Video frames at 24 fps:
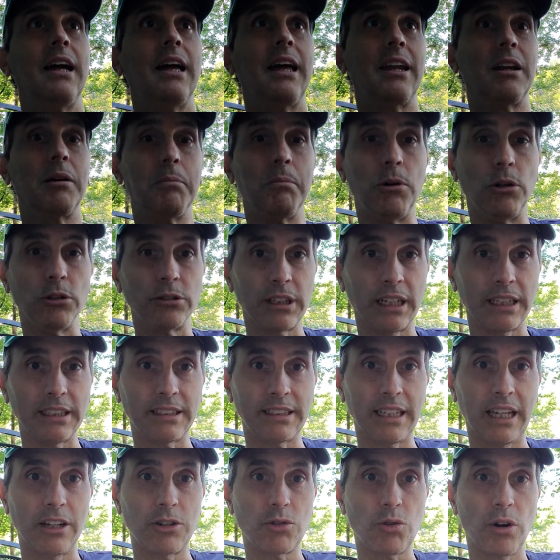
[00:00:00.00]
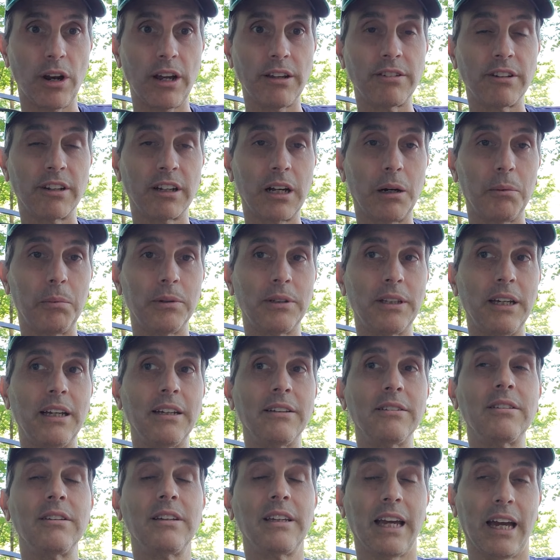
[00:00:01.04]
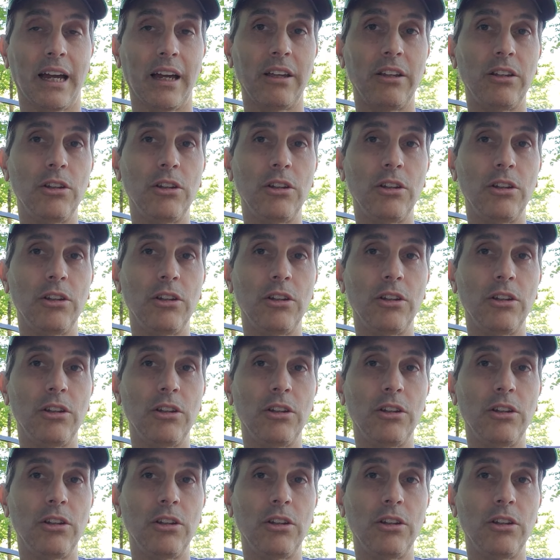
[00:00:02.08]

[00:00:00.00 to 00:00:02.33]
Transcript: in a multi-stage race in a couple days, yeah,